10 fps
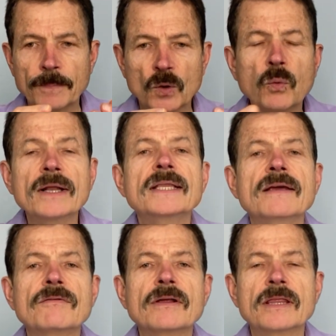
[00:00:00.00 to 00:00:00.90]
want
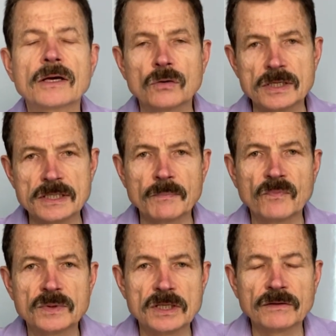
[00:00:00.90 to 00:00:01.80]
everything on a
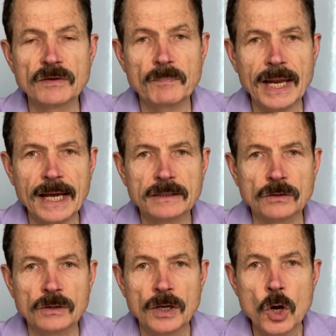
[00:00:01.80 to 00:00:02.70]
silver
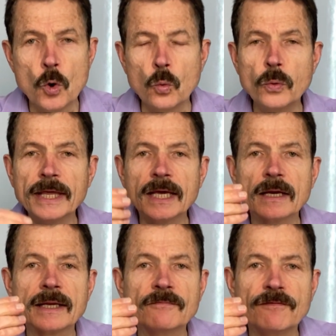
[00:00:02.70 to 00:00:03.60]
platter, we
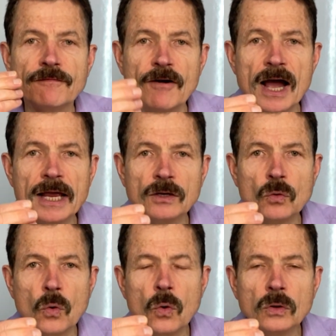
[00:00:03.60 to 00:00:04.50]
can find
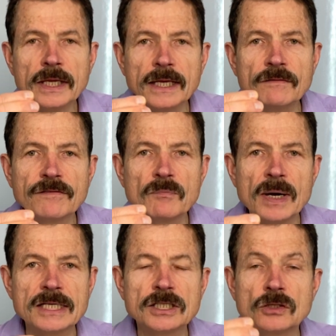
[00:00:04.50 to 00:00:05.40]
all the
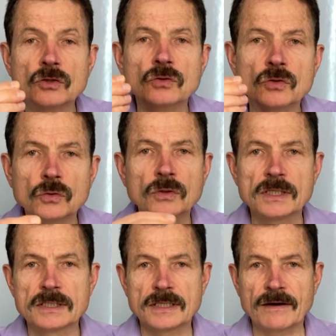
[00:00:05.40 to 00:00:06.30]
information to do
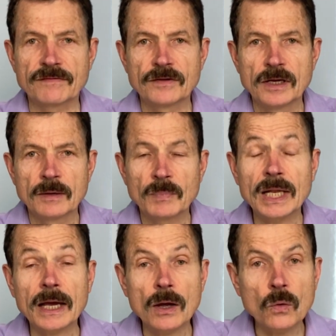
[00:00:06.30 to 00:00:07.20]
this stuff. But
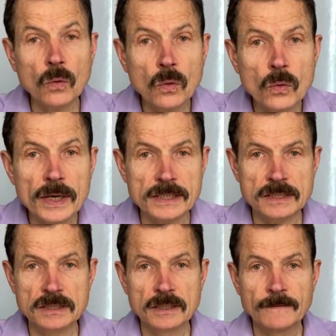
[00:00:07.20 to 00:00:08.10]
like I
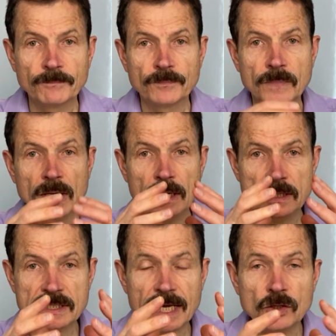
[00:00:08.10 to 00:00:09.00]
always
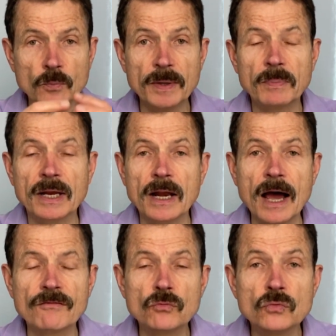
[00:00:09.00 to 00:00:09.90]
say to people, and
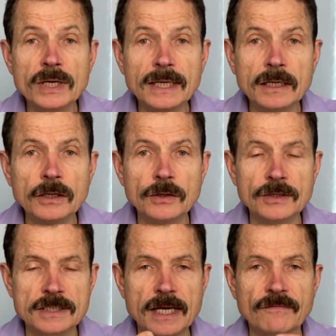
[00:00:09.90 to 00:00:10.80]
I've really learned
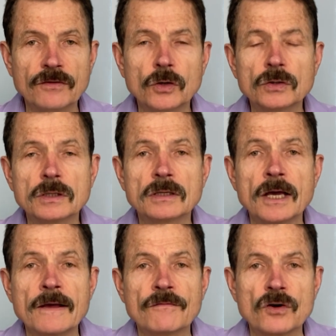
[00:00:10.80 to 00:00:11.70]
this, I've learned it
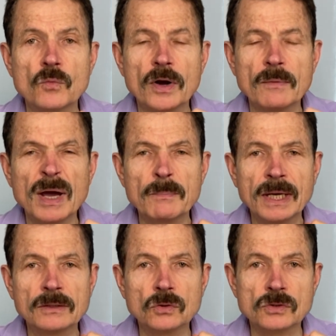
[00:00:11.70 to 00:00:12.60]
from one of my
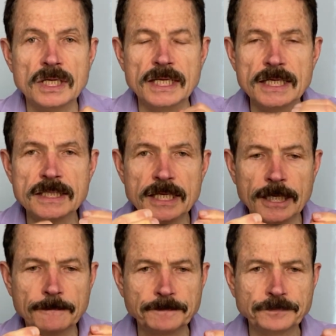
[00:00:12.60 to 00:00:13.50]
mentors, and he said,